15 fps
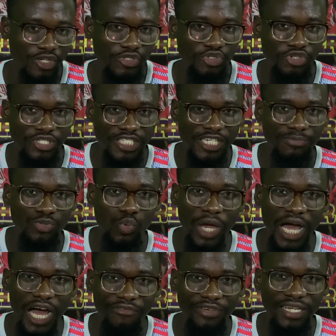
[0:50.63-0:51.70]
So it seems we're
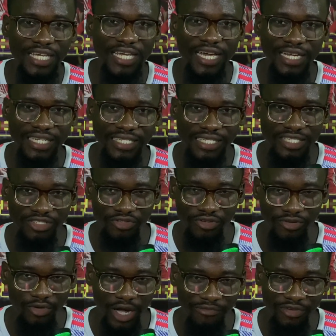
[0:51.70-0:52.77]
having
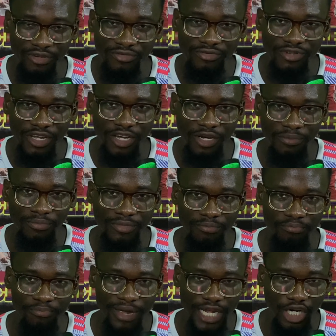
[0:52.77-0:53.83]

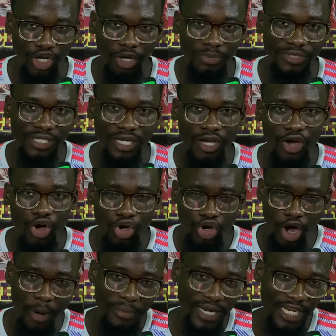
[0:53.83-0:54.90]
many clubs
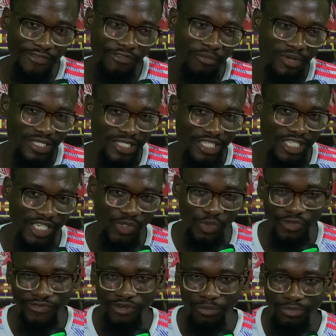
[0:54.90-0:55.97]
coming in for Mason
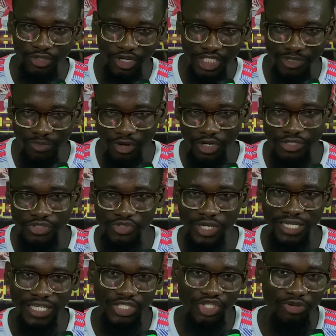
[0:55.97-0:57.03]
Greenwood, from Dortmund to
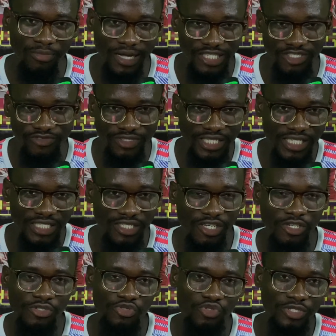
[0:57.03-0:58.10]
Atletico Madrid
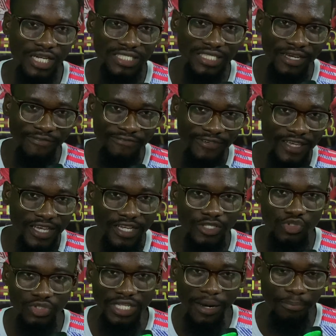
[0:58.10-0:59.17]
to Getafe
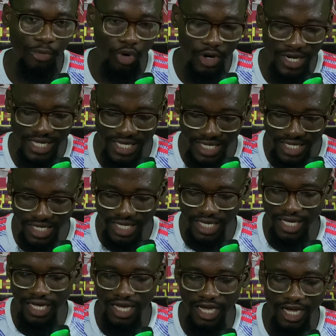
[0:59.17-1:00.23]
to Napoli,
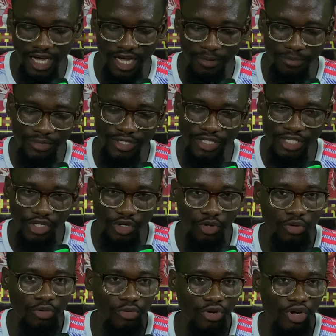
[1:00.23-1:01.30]

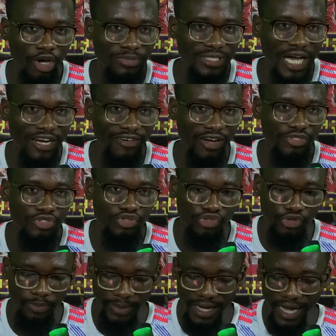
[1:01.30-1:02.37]
clubs around
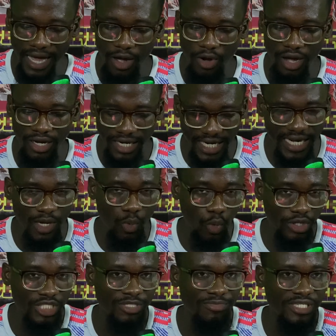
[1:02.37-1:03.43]
Europe really
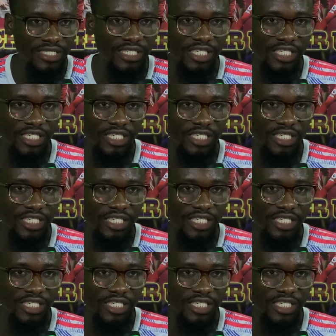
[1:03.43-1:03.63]
wants Mason